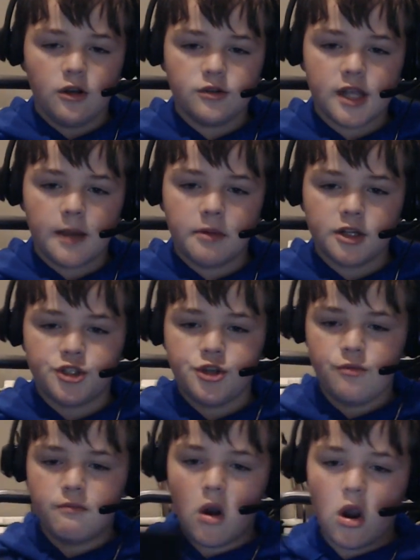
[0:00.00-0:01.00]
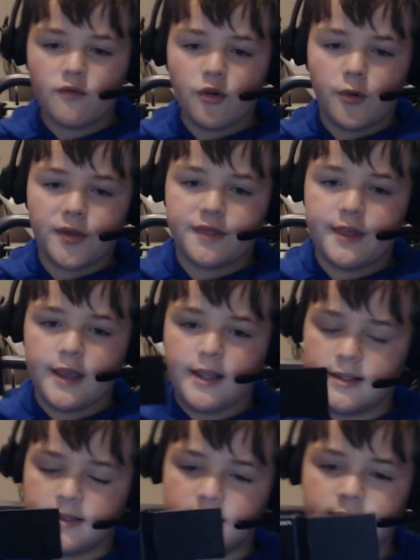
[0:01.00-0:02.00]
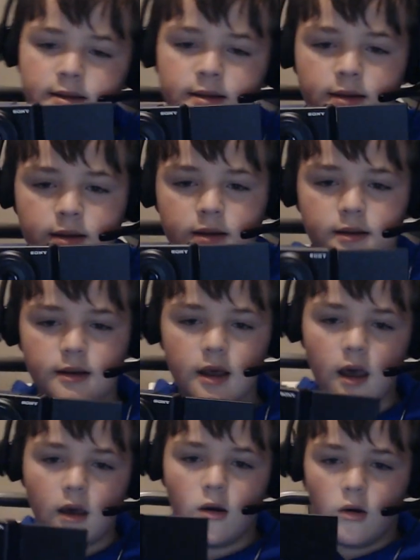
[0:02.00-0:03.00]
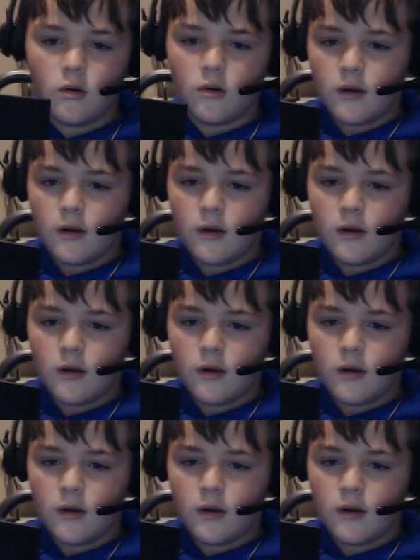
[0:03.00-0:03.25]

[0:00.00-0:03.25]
I'm gonna shoot Marvel with this. No.